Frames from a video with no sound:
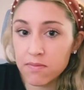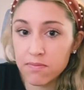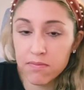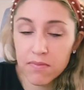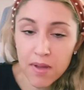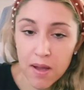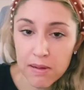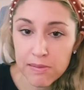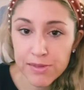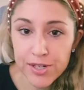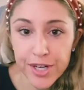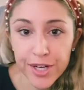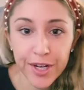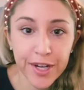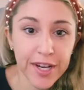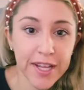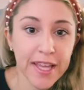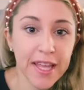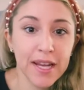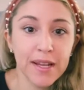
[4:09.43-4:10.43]
I'm sure you're
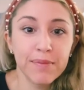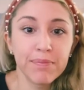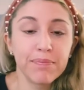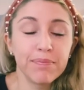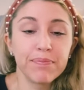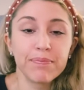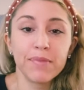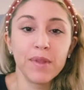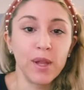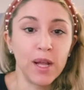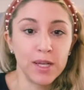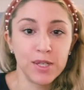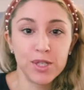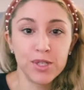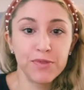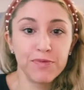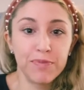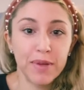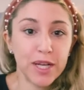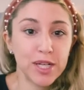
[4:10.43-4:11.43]
gonna get a bunch
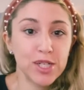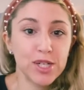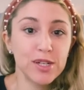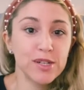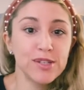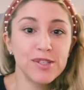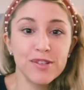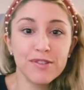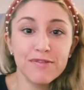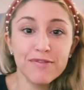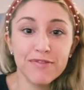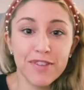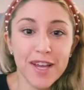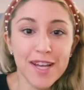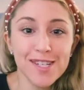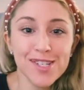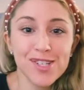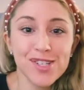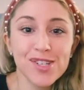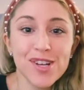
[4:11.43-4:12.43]
of pictures of
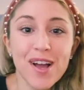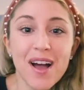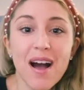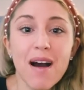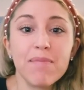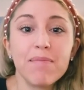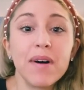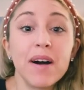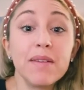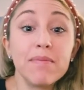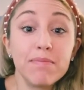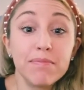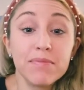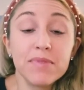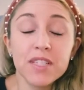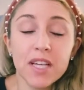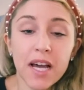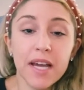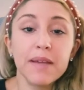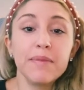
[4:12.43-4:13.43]
fish, but
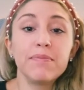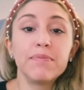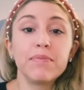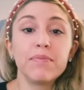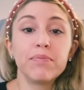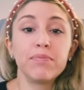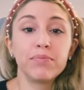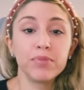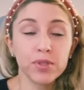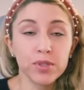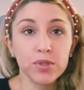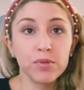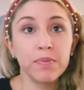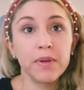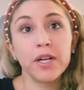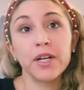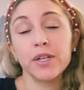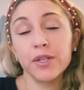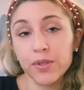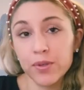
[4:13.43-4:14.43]
type Blue
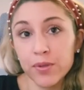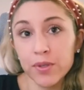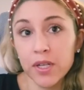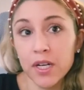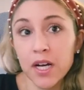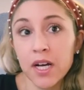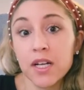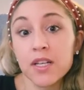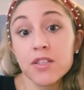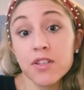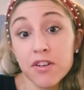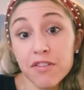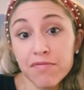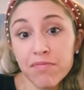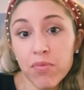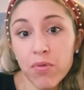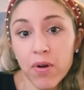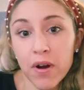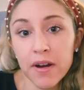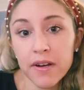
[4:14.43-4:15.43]
Barracuda
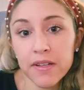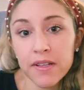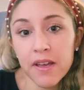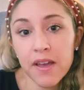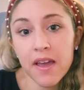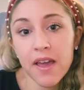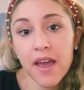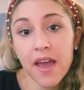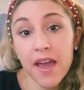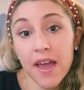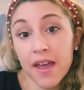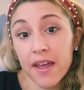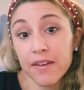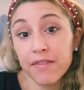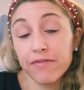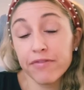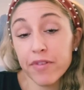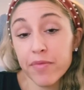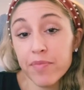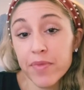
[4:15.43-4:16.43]
surfboard,
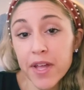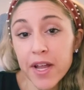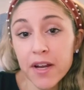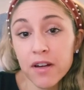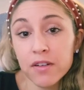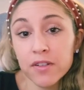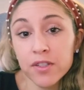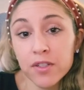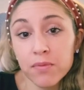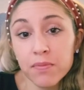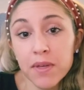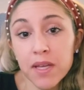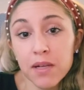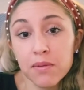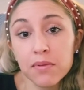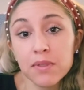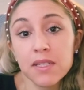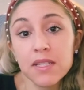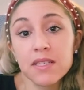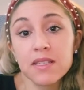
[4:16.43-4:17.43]
and from there you'll be
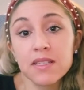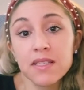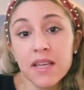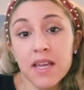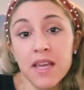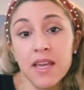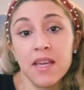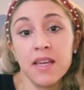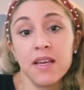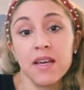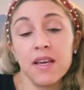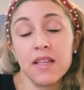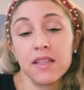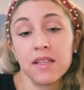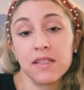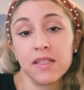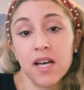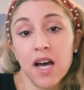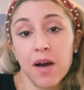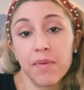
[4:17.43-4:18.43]
able to see
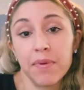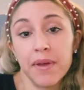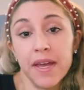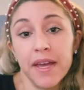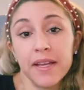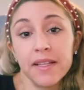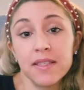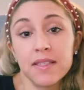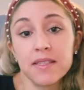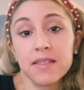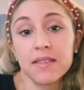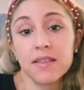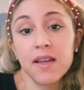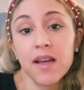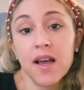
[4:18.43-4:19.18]
the top hits.